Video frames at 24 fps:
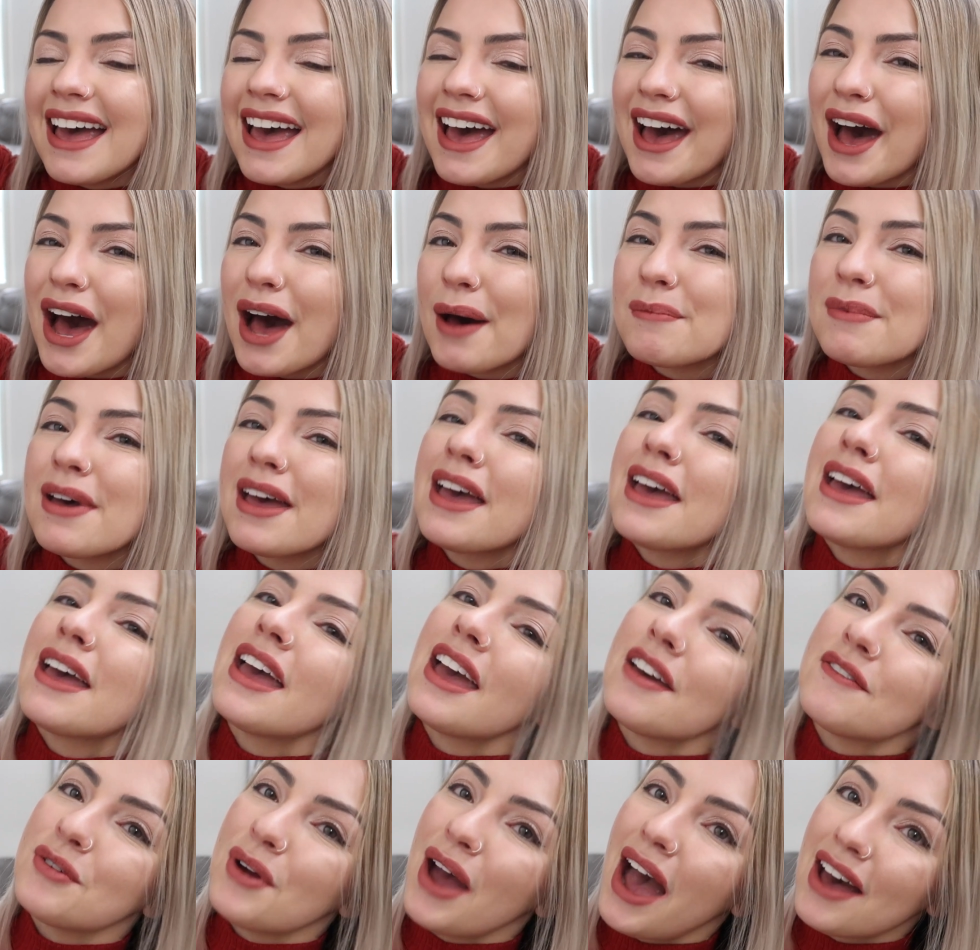
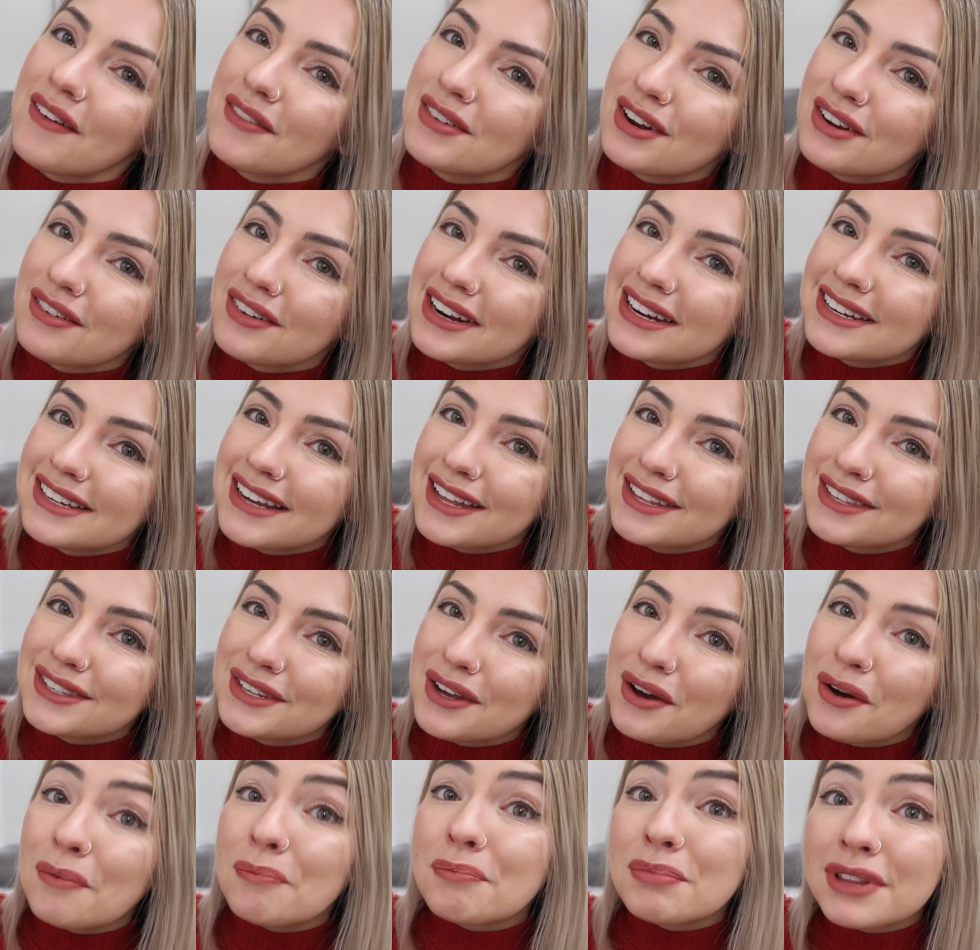If you haven't already done
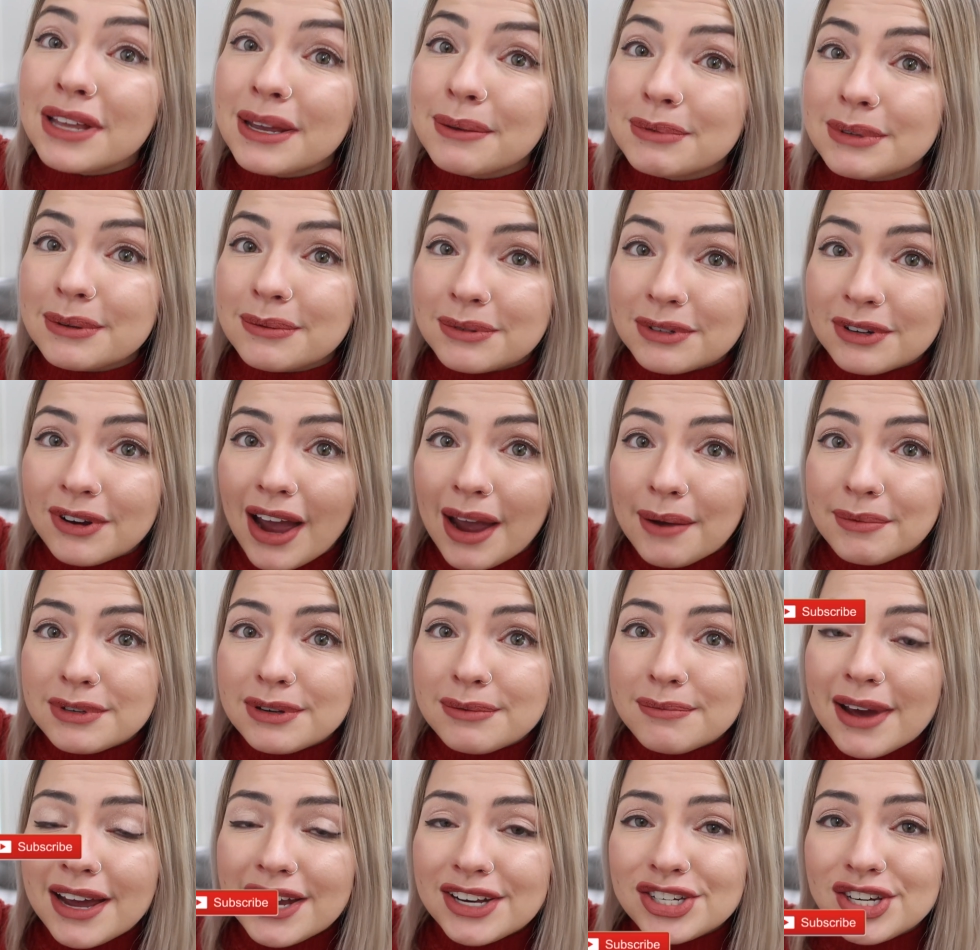so, please subscribe to
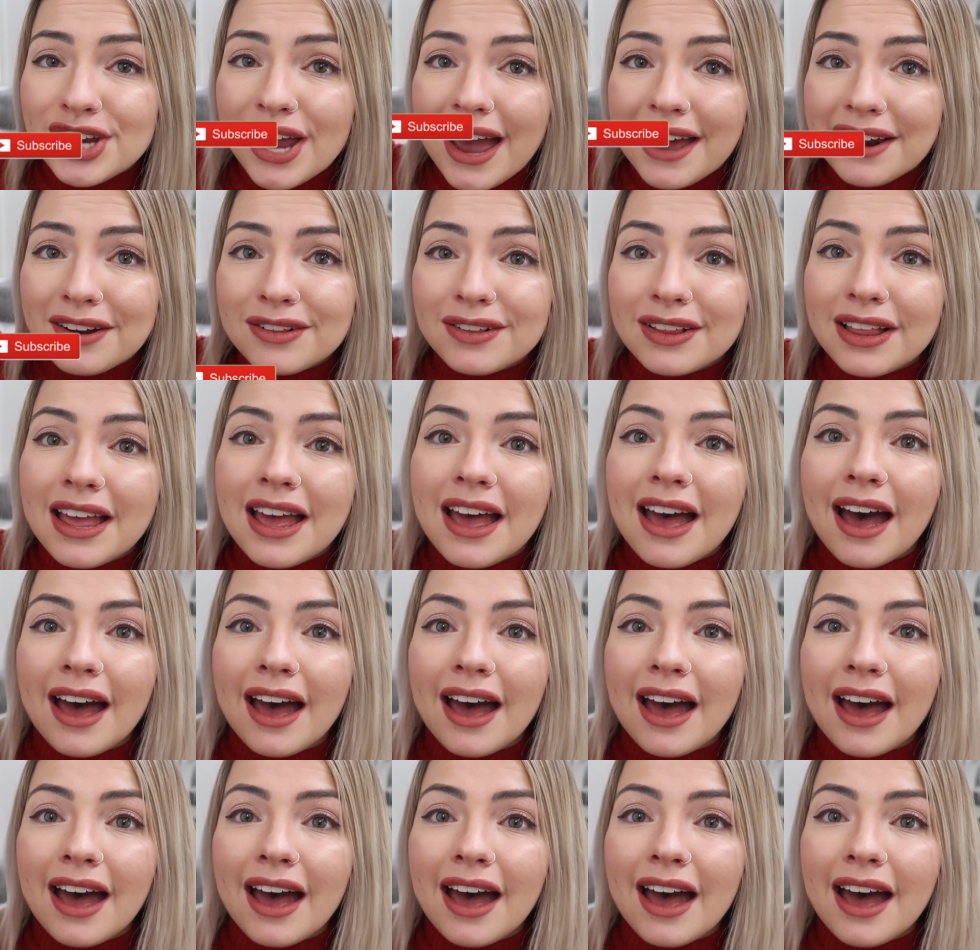my channel.